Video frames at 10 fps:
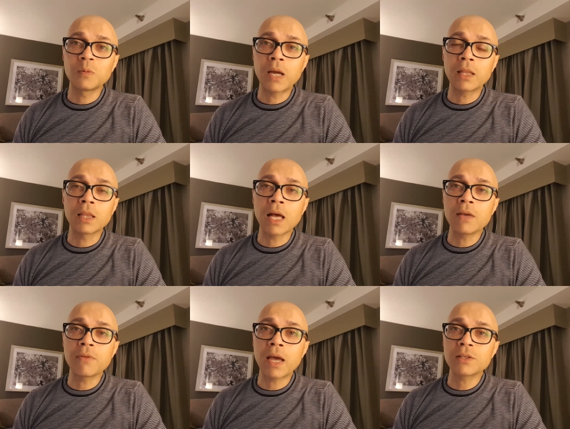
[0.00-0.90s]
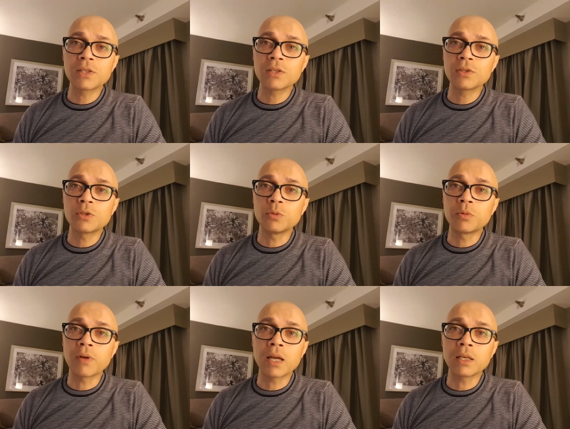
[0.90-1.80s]
had live access to
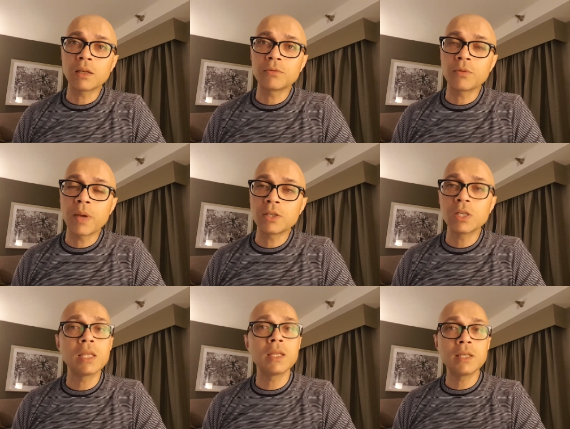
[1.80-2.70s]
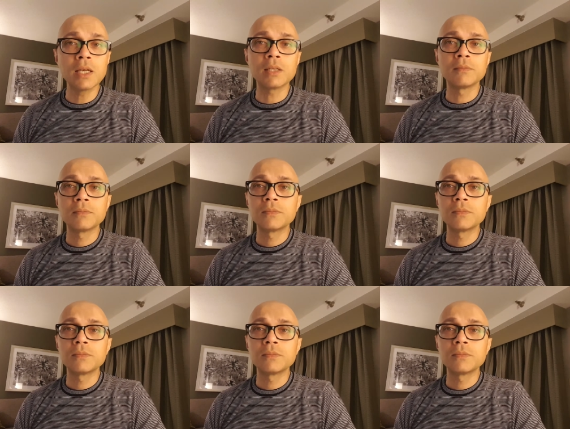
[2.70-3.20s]
providing information, and they did.